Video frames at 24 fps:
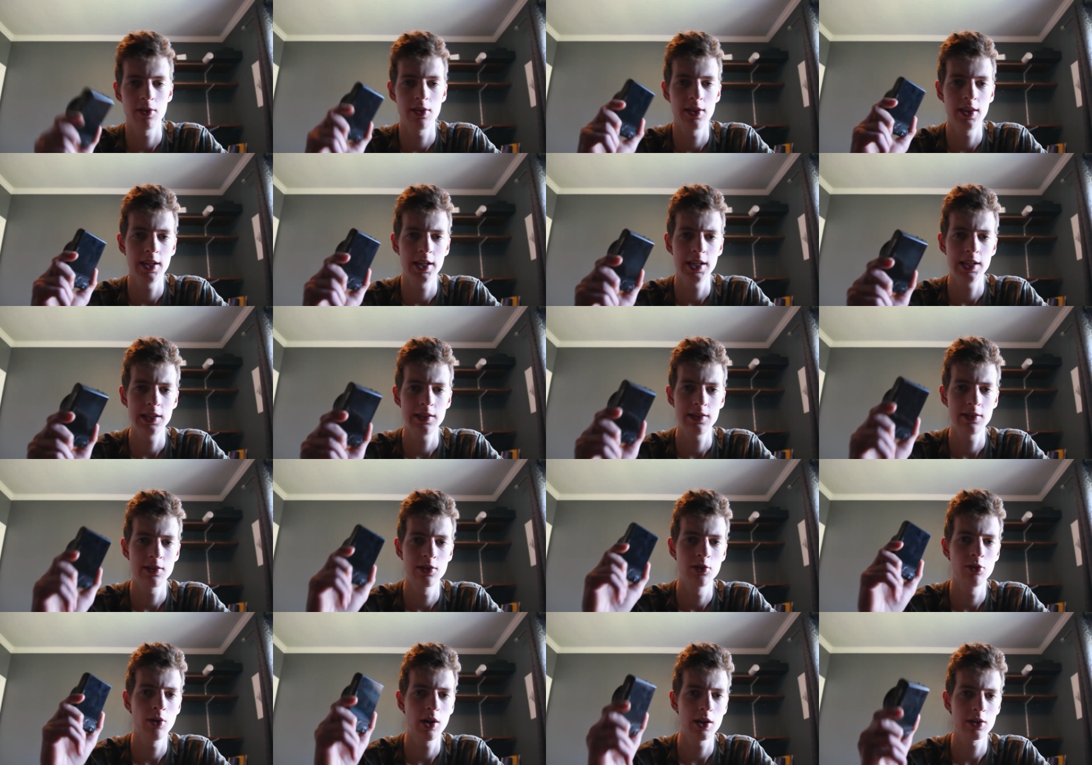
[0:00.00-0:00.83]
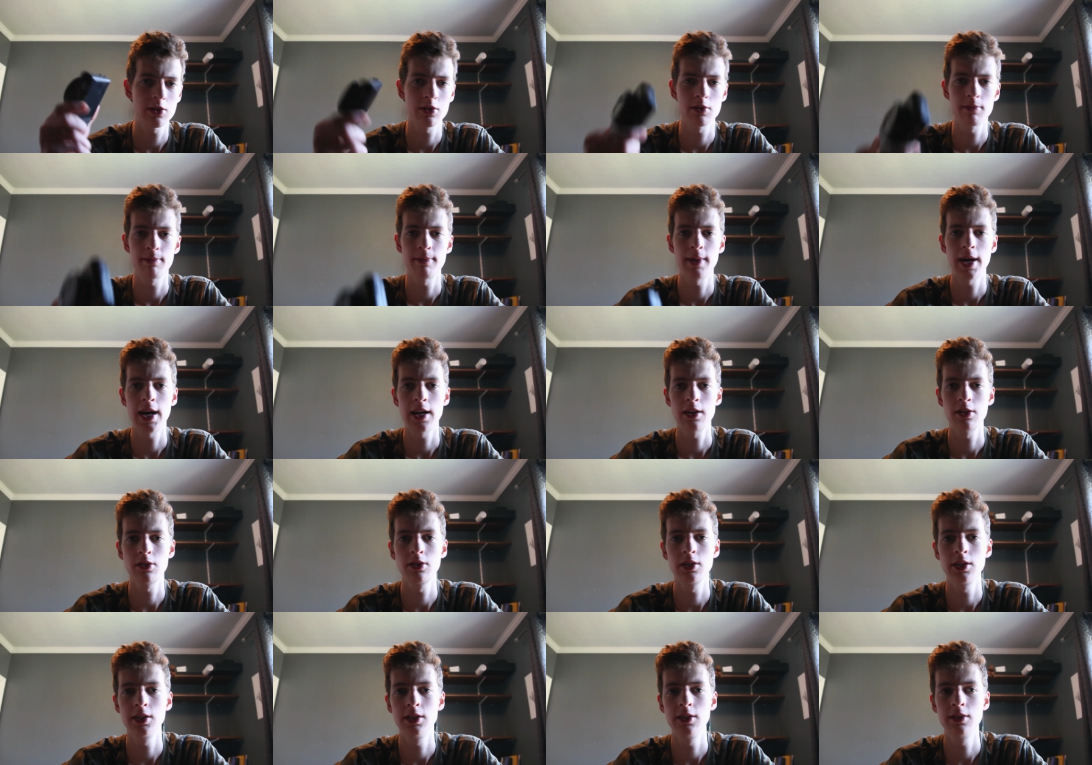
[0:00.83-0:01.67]
this, 2 extra
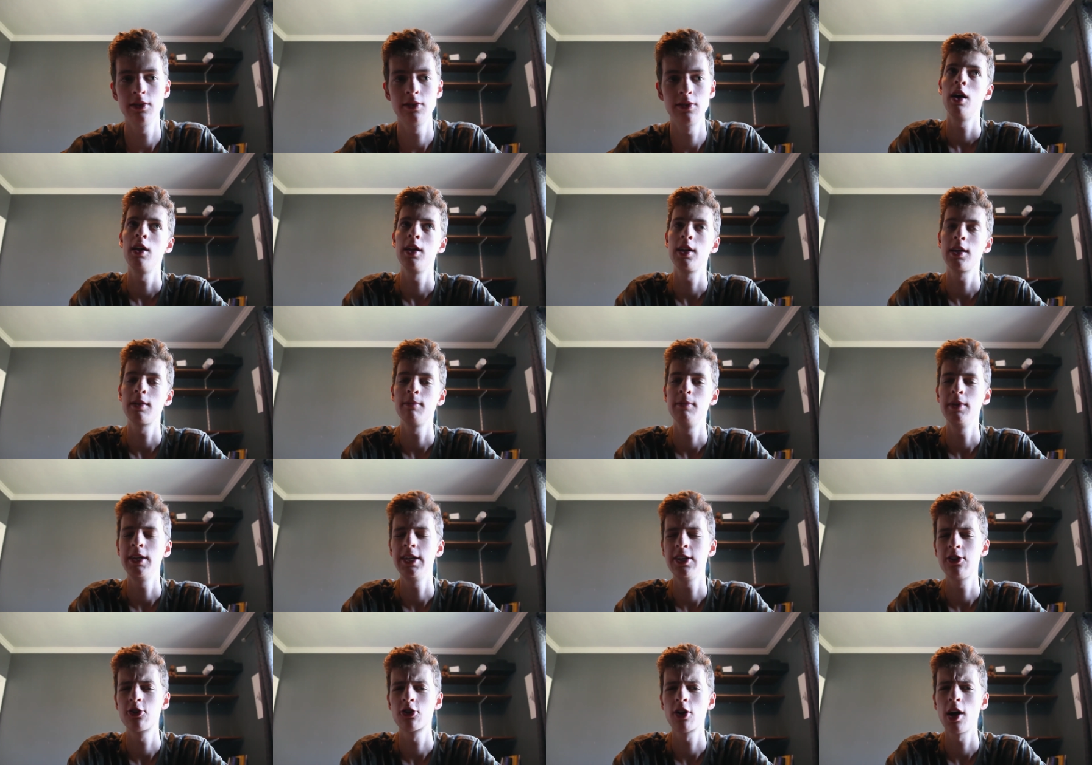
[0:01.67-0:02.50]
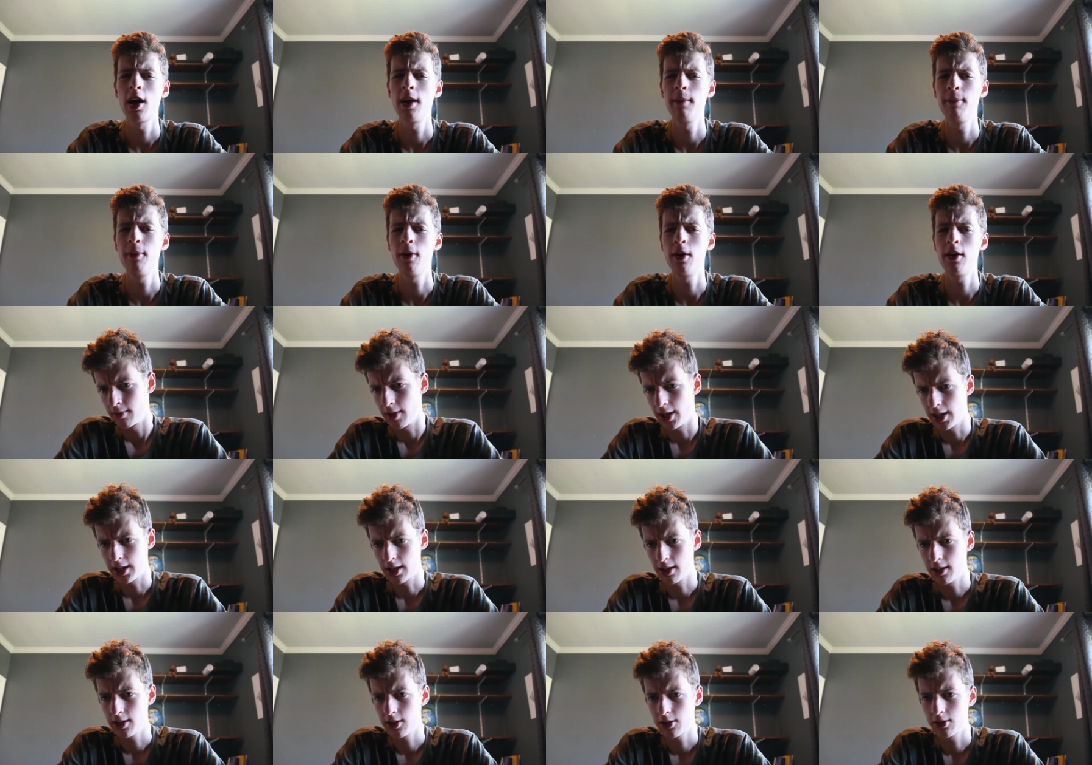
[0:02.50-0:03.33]
batteries, like a mini tripod, like
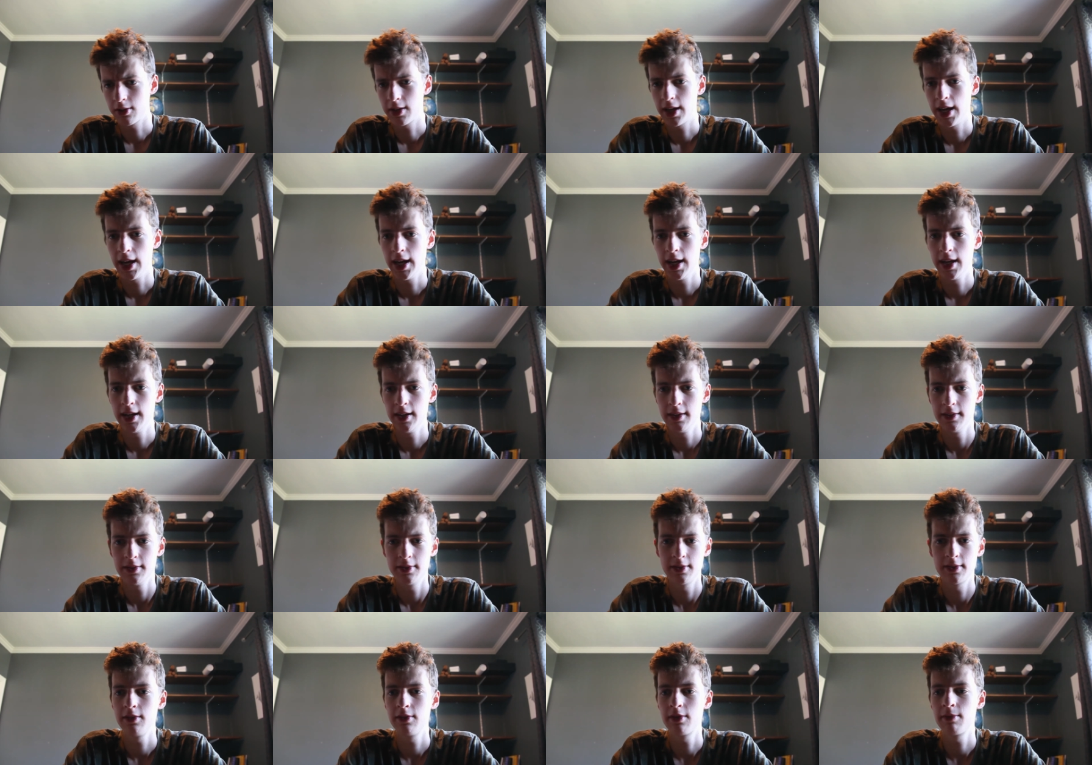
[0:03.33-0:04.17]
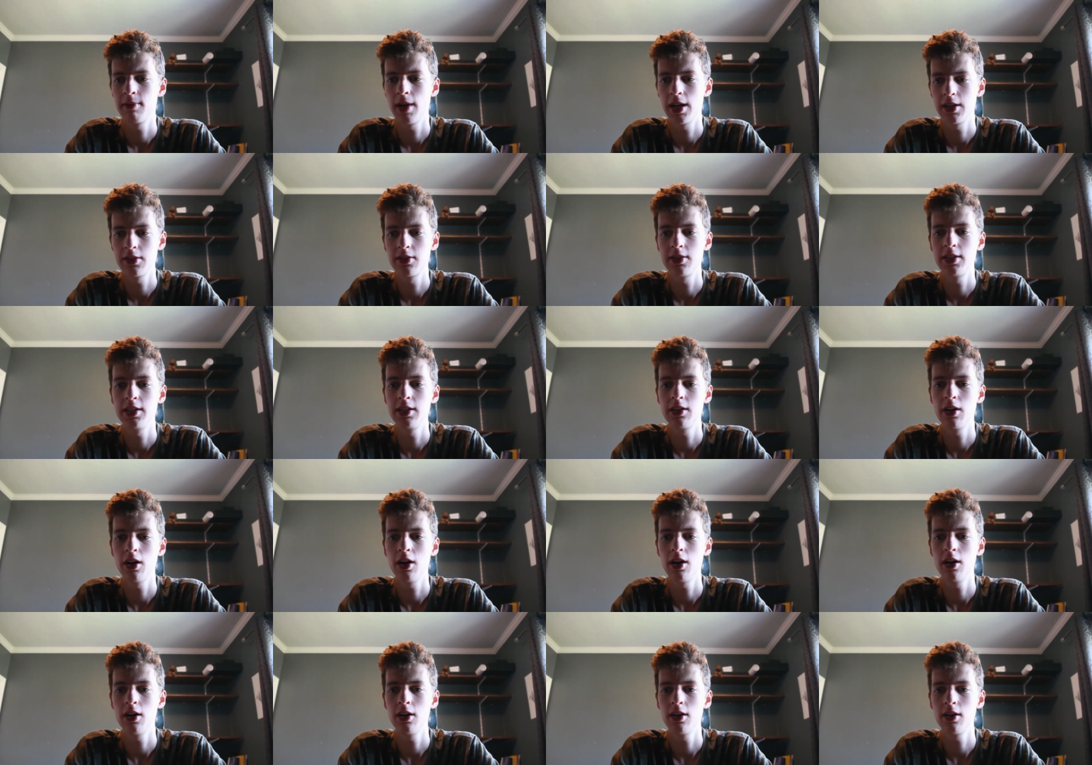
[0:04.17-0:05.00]
a little case, SD
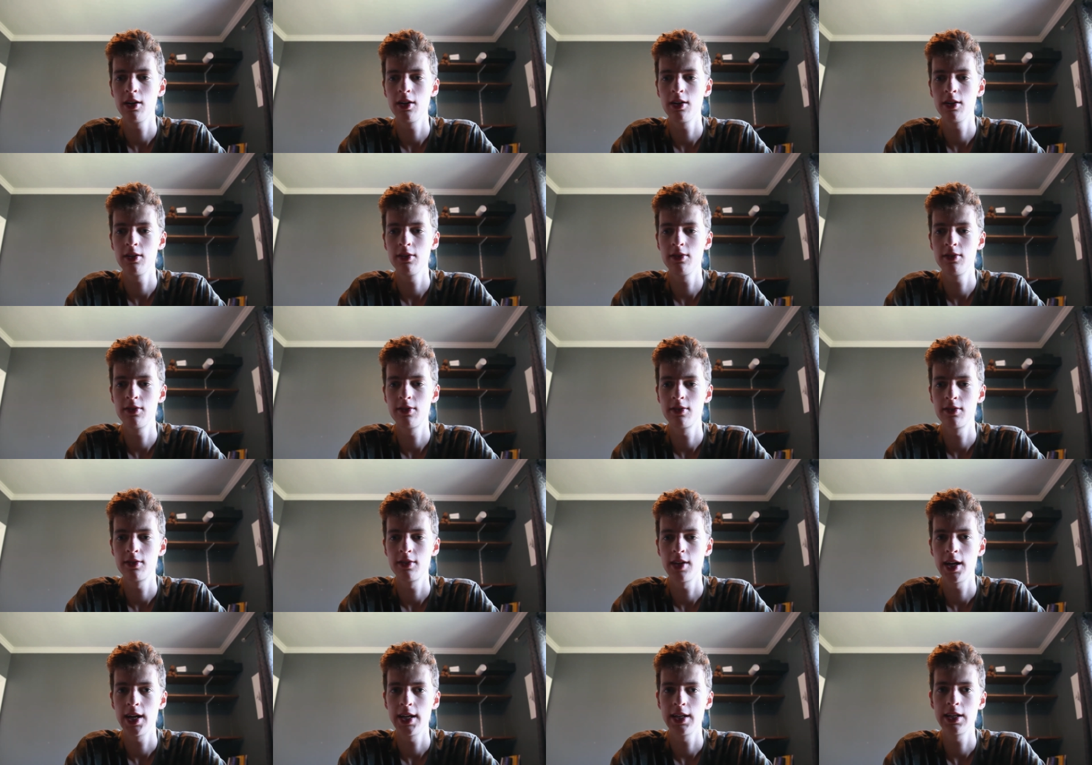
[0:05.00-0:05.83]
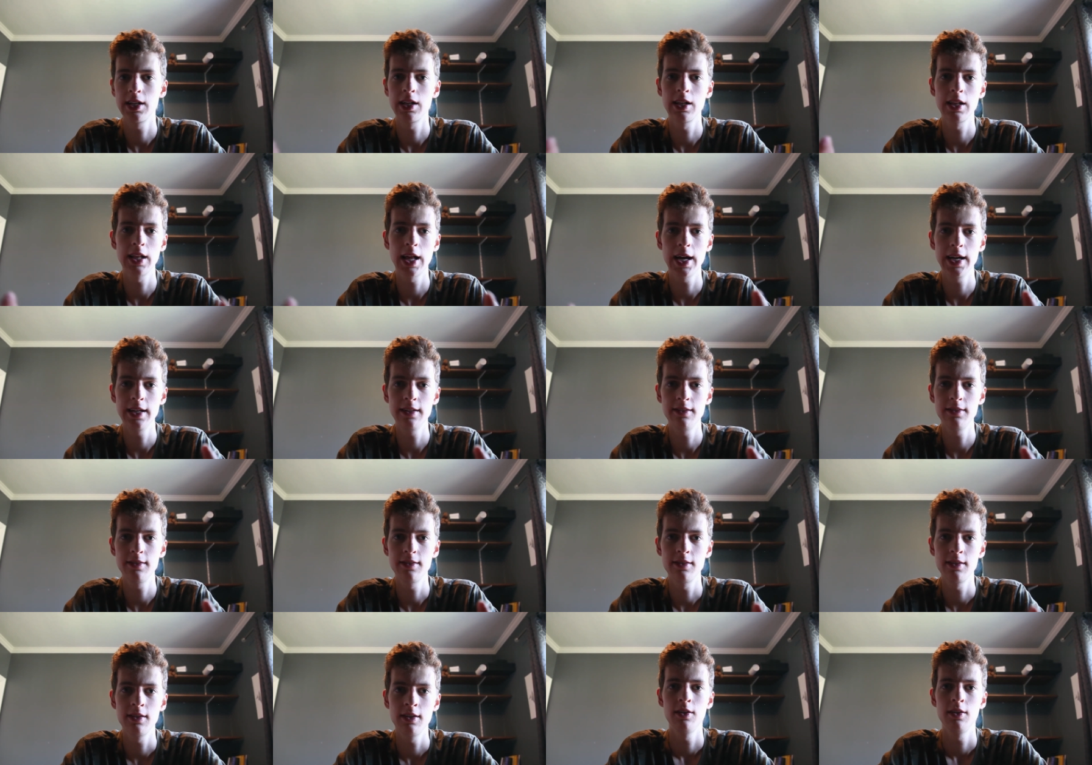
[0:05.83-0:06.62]
cards, and a light.